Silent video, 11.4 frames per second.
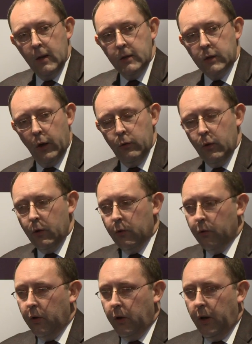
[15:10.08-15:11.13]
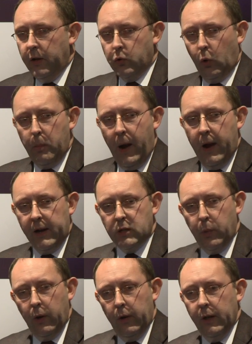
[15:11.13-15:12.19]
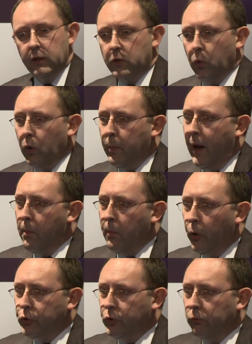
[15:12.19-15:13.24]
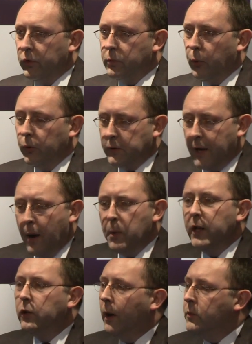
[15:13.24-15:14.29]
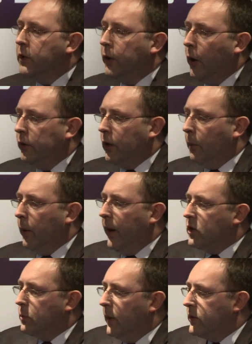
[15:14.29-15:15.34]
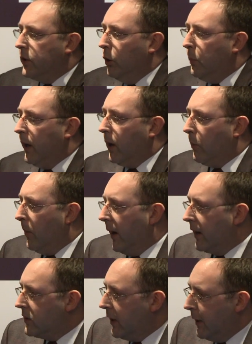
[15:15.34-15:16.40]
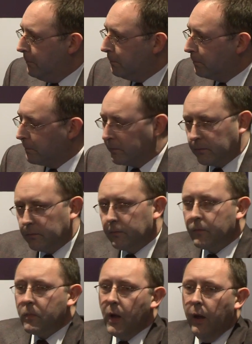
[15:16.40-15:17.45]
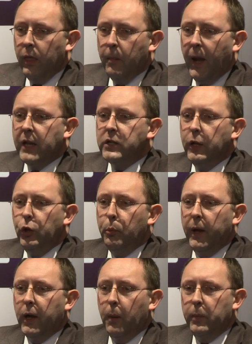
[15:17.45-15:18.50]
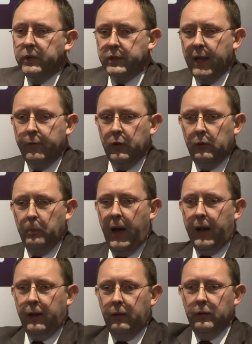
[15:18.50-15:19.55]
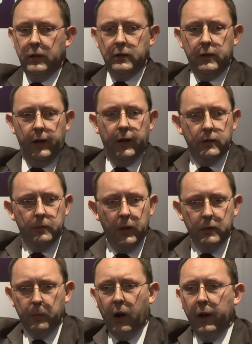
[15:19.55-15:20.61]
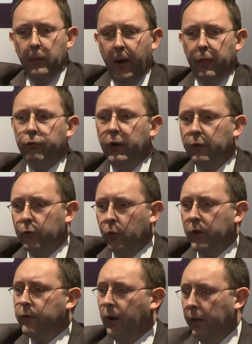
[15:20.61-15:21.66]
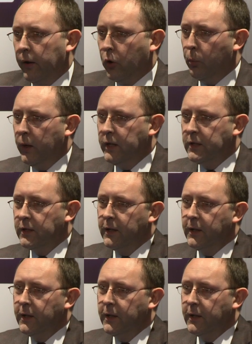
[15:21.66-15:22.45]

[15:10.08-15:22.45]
So it's all about experience. It's all about emotional response. How many times do you go to WH Smith's and you pick up a magazine, and the magazine you pick up is 7 back? It's behind about 3 or 4 different other copies.